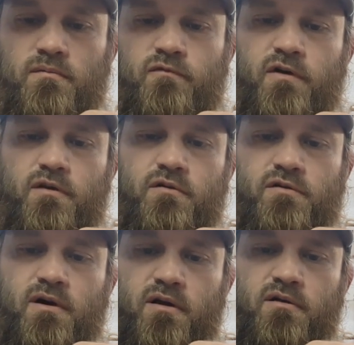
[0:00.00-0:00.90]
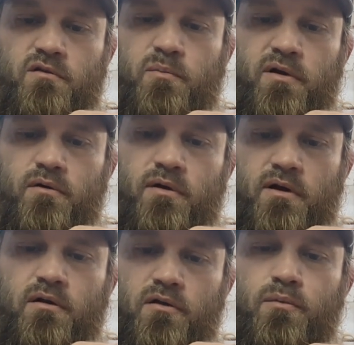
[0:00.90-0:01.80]
feathers, kind of spin
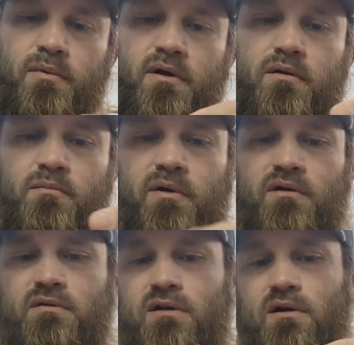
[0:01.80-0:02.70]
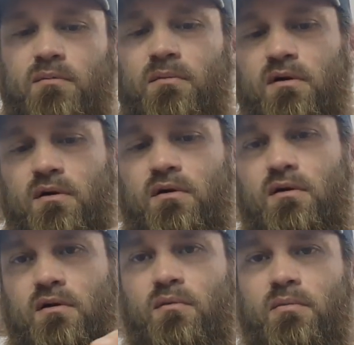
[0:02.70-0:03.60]
around a little bit, mix in,
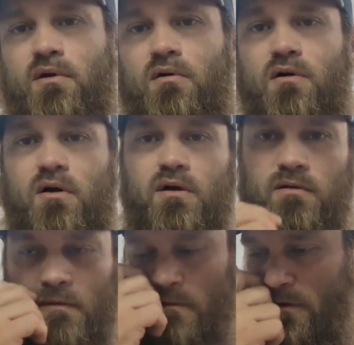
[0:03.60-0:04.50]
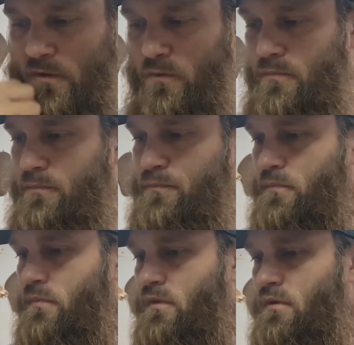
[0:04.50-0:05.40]
be alright. So
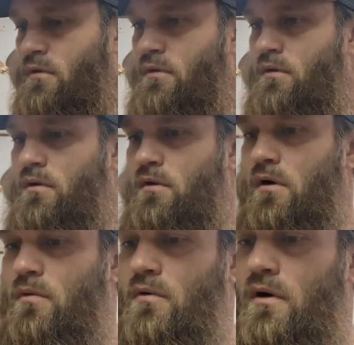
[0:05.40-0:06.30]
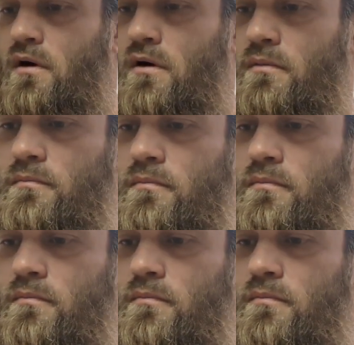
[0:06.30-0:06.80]
on our